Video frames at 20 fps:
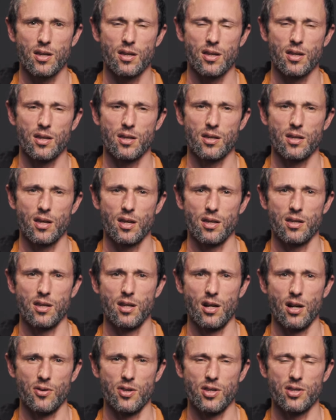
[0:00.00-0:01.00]
you,
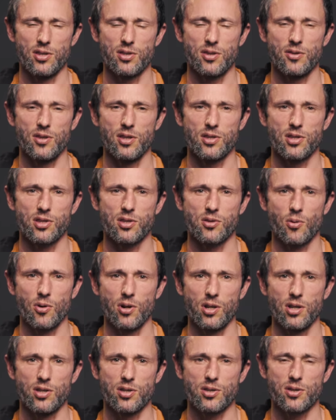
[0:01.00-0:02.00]
you know, these, these
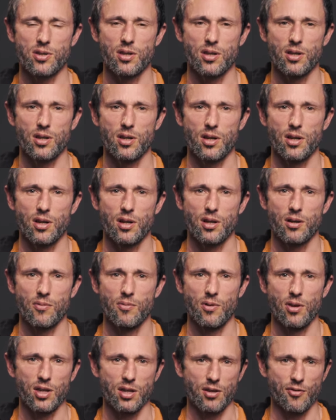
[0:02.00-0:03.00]
stories
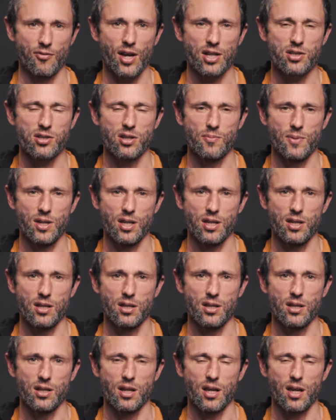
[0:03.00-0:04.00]
really affected me,
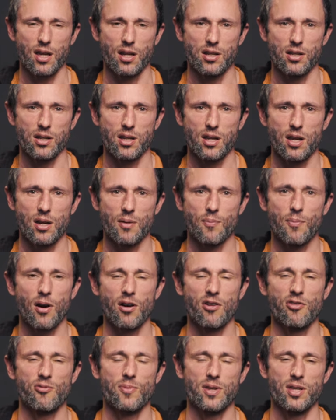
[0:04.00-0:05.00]
and, and
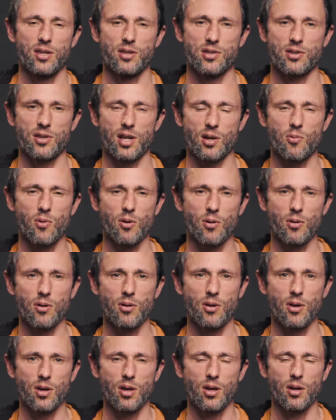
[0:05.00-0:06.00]
part of me is like, well,
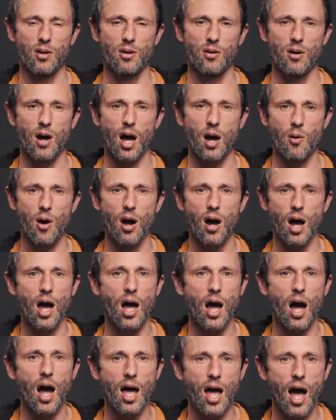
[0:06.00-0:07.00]
I,
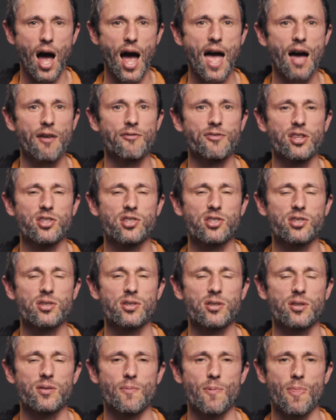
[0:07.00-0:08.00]
I, I have
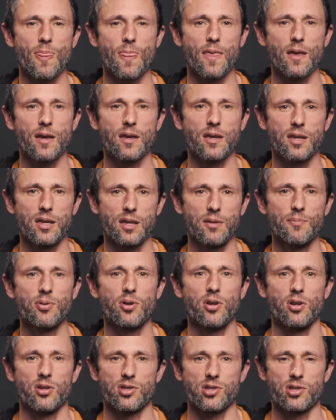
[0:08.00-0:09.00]
this
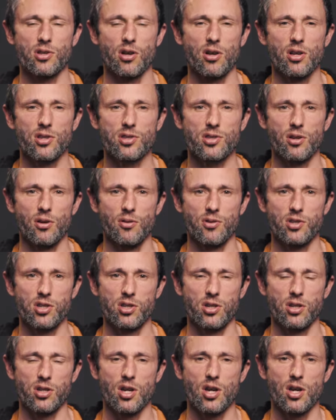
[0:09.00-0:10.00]
impulse also
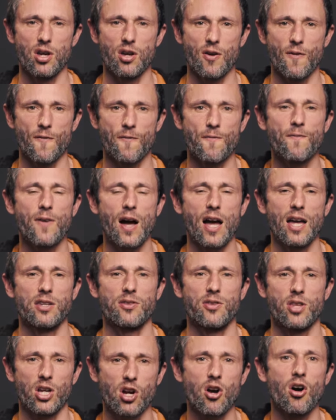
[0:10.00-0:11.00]
to
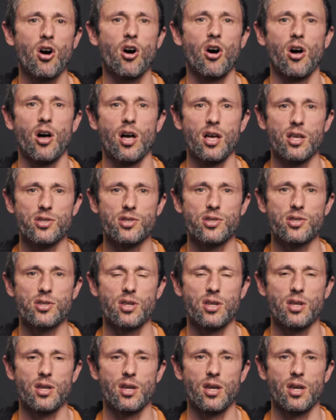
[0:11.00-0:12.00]
find the
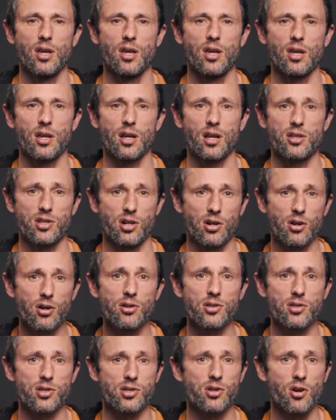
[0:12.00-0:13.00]
cause, because it
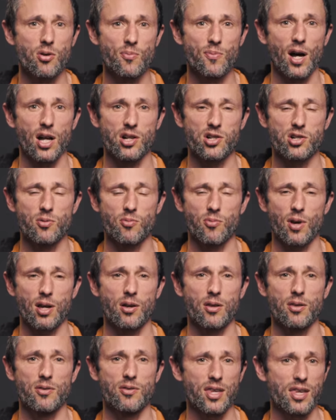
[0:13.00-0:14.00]
hurts so much.
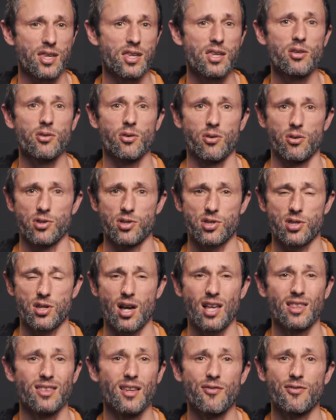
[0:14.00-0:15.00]
Like the eels,
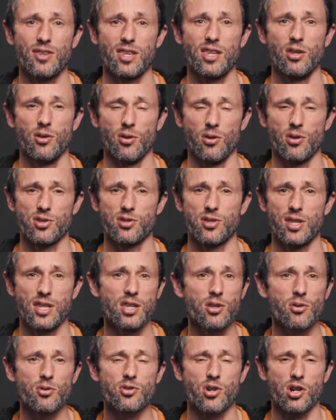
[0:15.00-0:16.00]
I love eels.
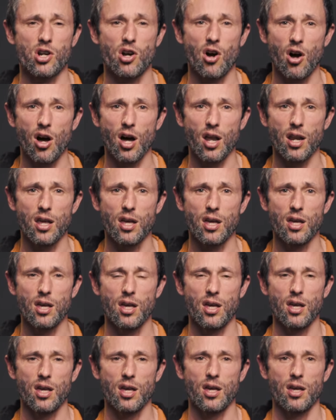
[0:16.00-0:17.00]
The eels are gone.
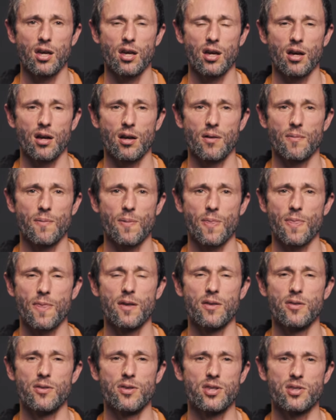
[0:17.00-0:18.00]
Um,
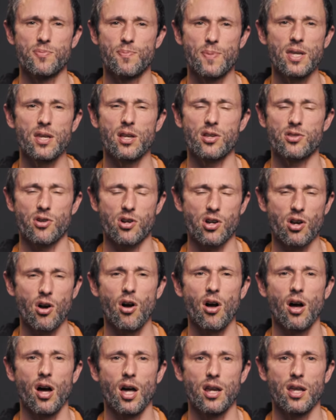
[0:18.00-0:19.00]
th these beings are
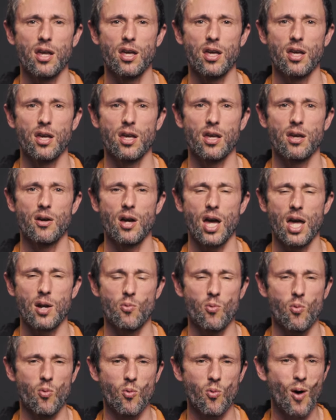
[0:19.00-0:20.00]
gone.
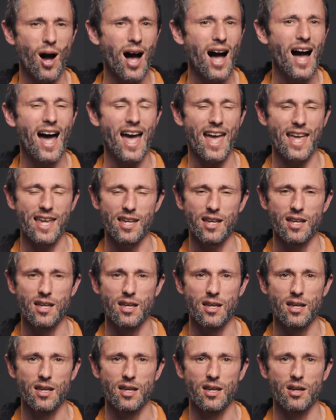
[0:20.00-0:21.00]
And why?
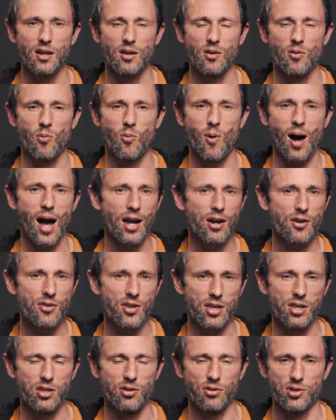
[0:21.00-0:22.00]
Why are
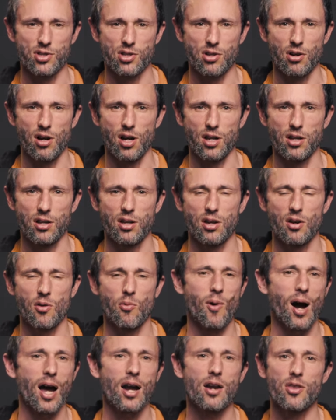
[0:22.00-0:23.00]
the eels gone?
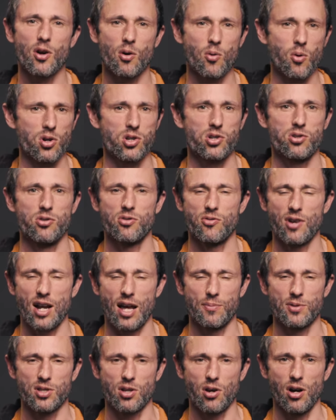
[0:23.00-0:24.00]
Why are the horseshoe
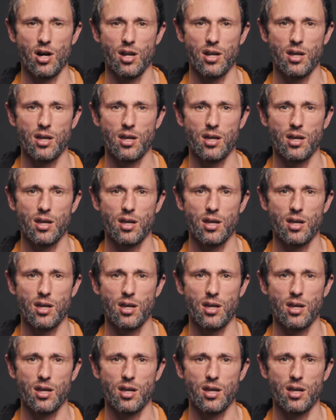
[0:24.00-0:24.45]
crabs gone?